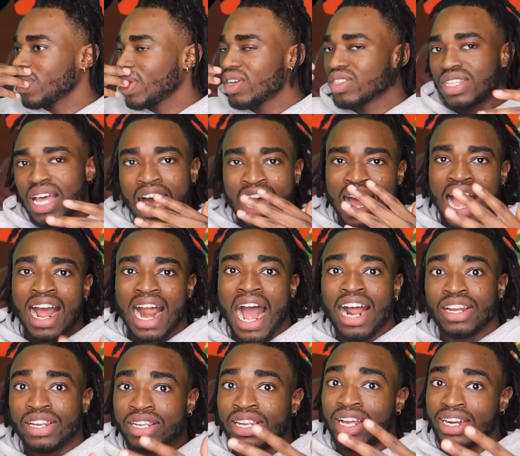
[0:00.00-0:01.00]
So
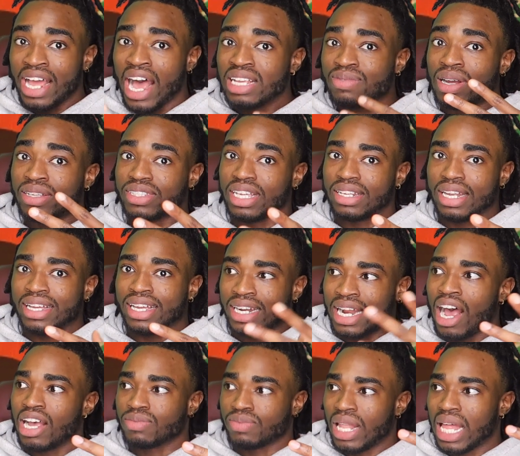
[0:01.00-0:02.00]
that was my thing. Like
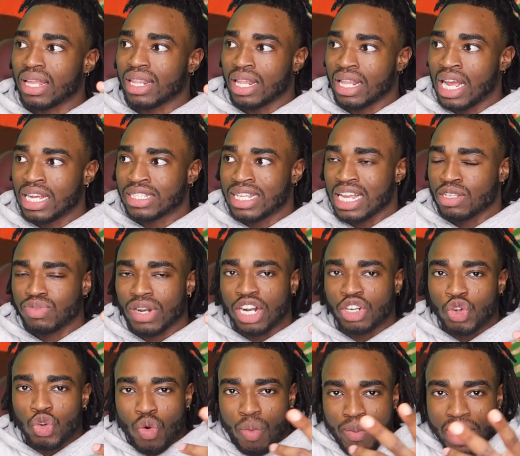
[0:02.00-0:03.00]
that's what
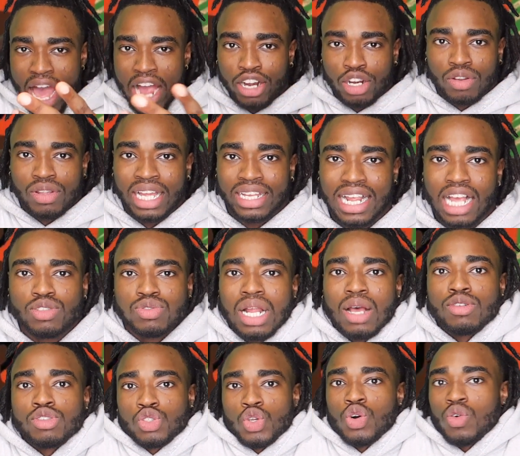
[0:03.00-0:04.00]
I do with mad girls. Like that's what I
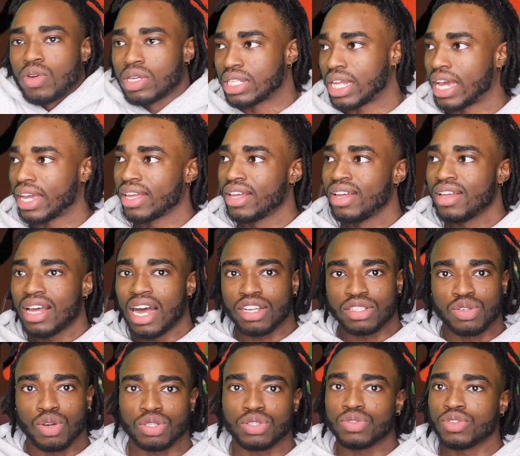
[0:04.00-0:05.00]
was doing, was like I'll
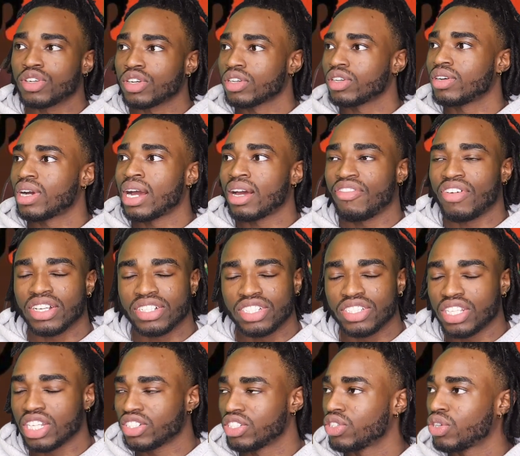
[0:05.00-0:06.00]
talk to a girl, if she
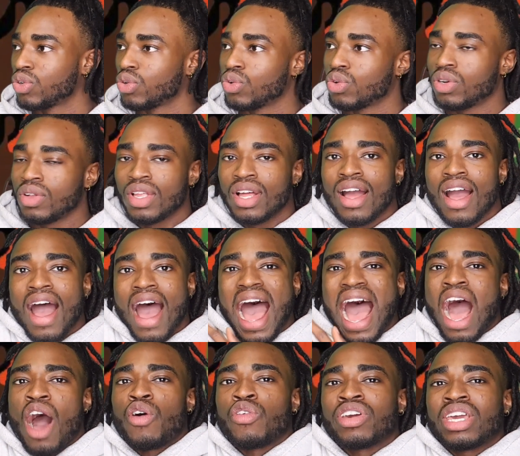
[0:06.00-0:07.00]
thinks she's cool,
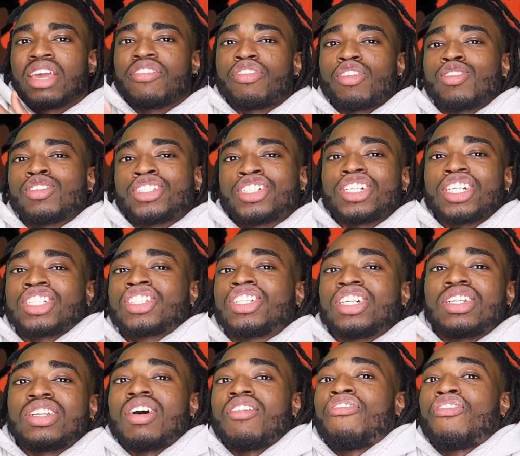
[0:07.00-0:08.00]
I'll give her just
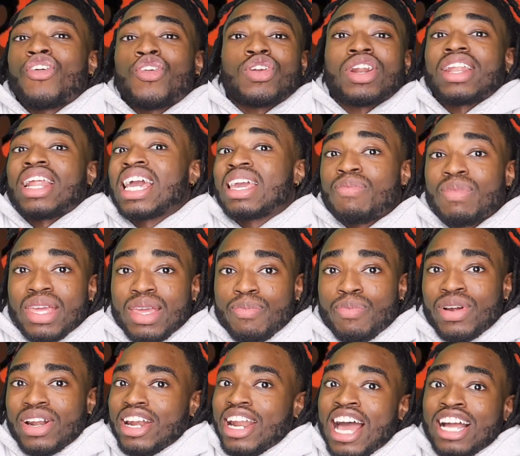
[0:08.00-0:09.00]
enough for her to like me,
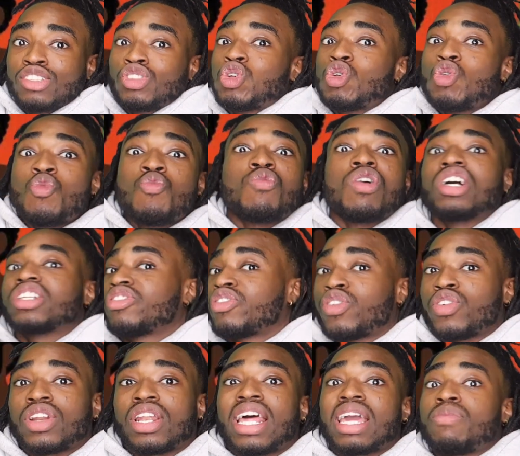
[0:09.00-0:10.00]
but not too much for
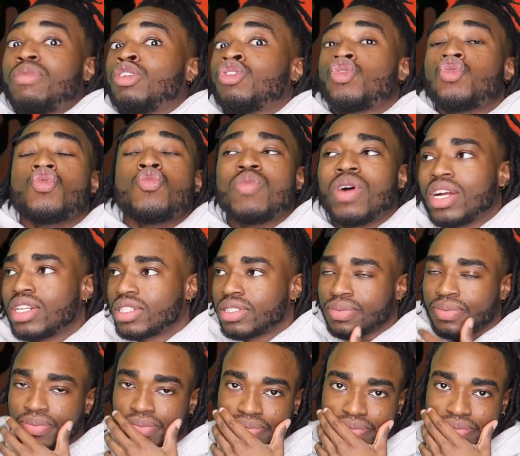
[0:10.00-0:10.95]
her to like me too much.